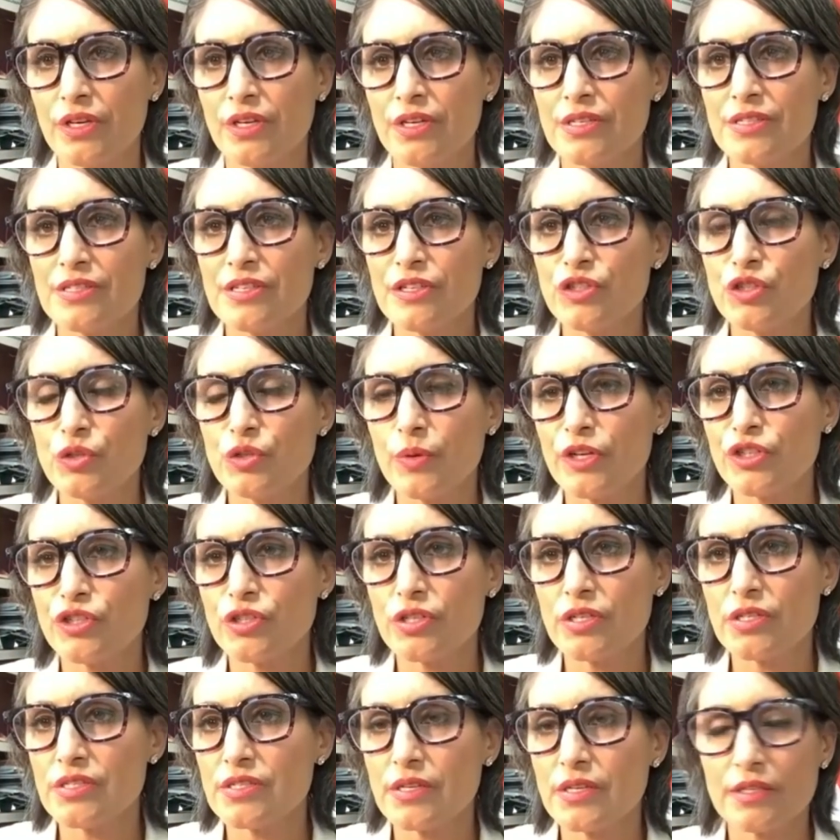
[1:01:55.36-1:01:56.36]

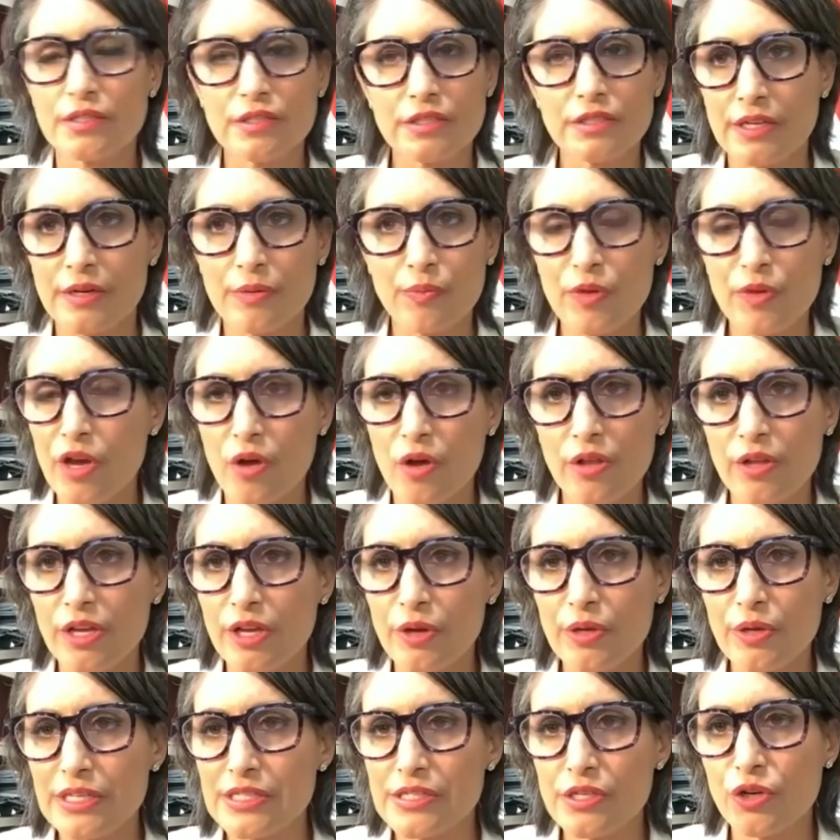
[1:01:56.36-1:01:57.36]
situations. Did we all
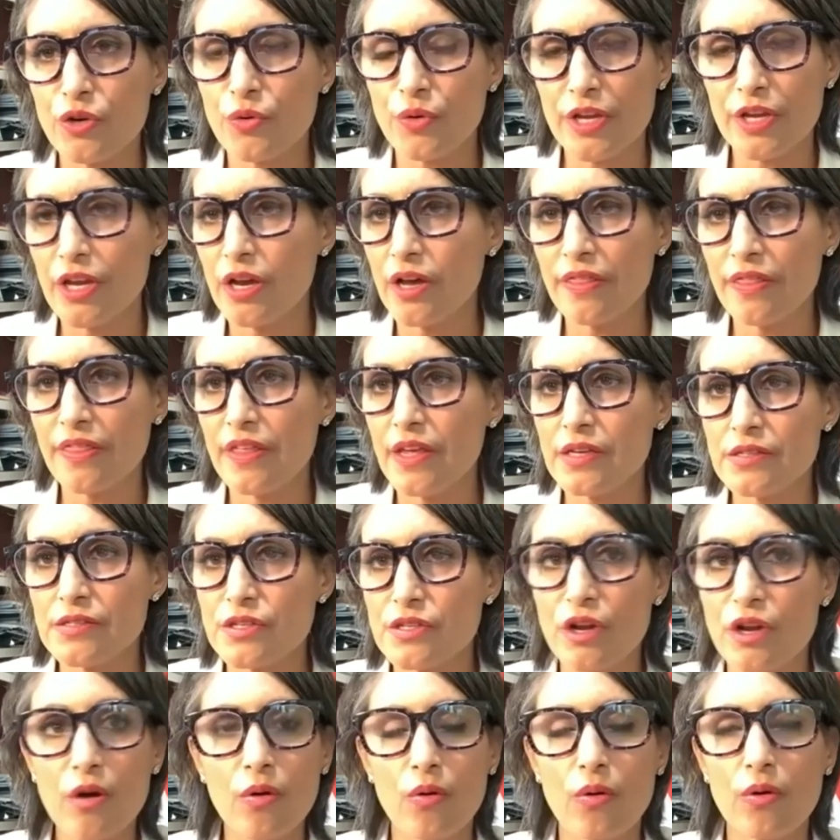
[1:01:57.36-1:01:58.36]
agree on things?
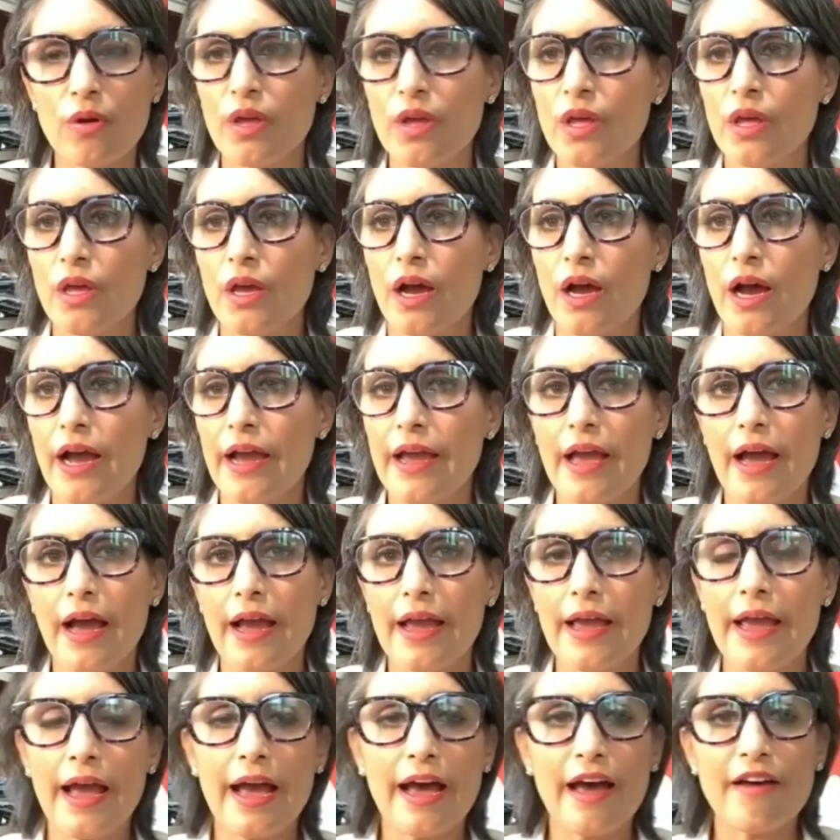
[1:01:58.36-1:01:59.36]
No. I,
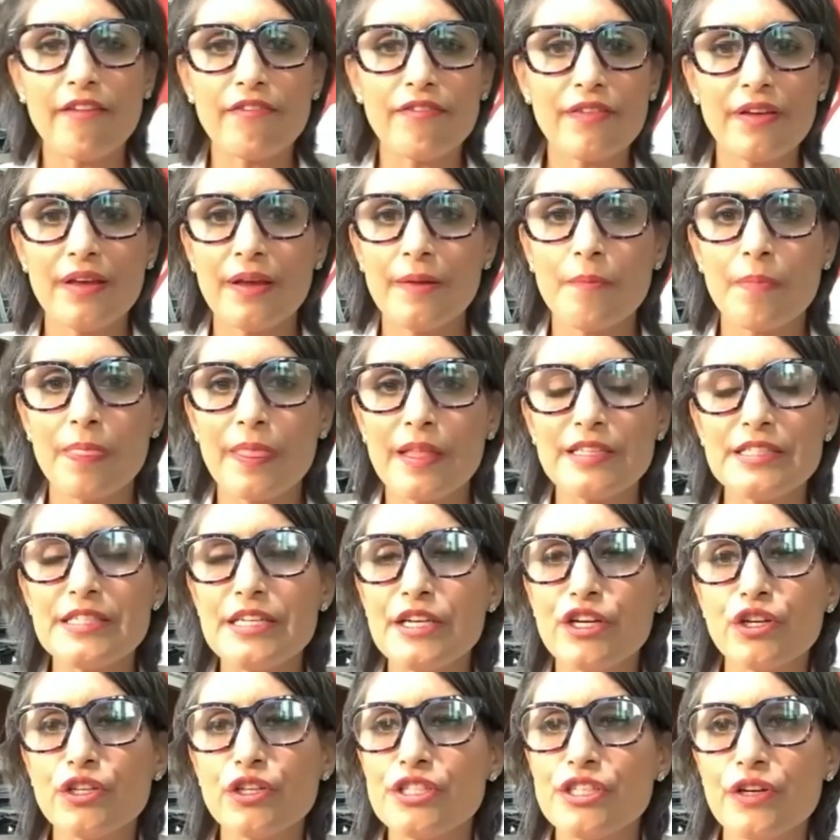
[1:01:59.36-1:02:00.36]
I have
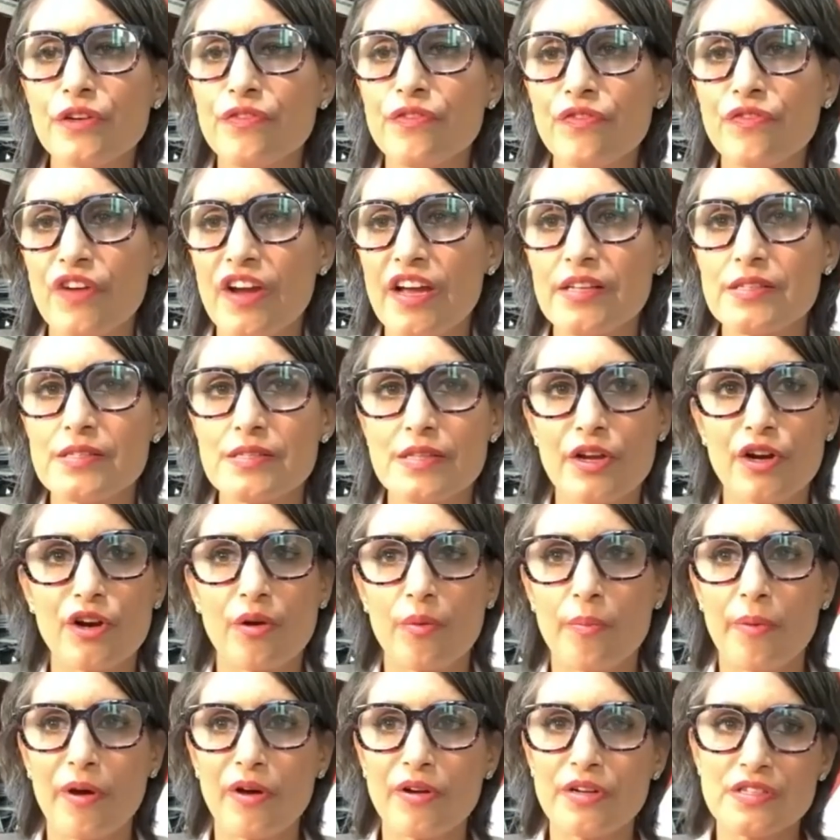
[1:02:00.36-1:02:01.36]
dear dear friends that are
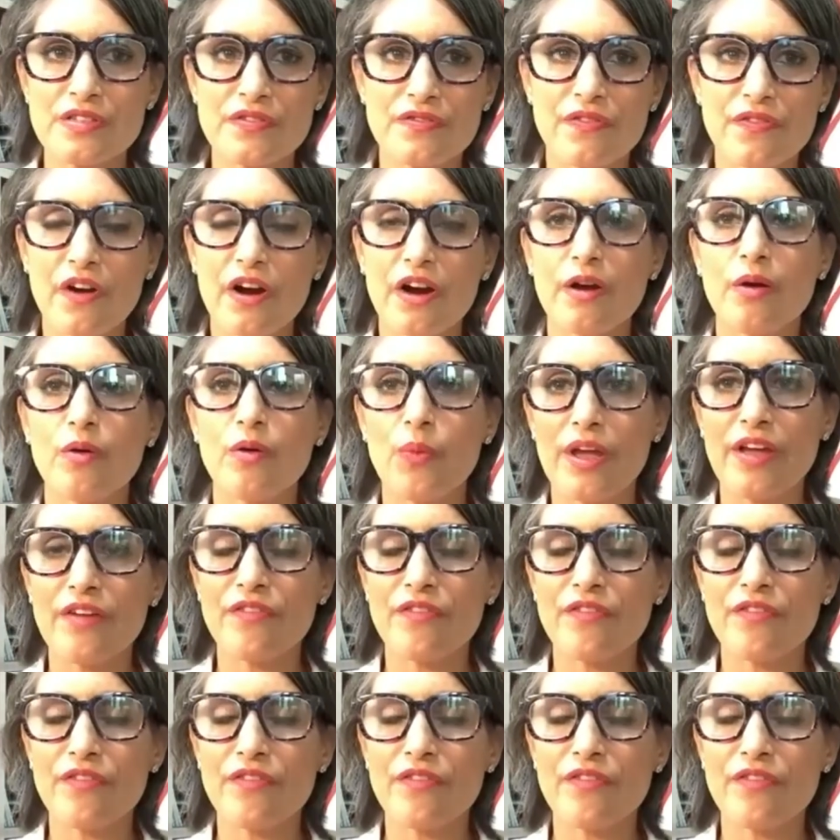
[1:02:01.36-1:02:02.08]
about as far away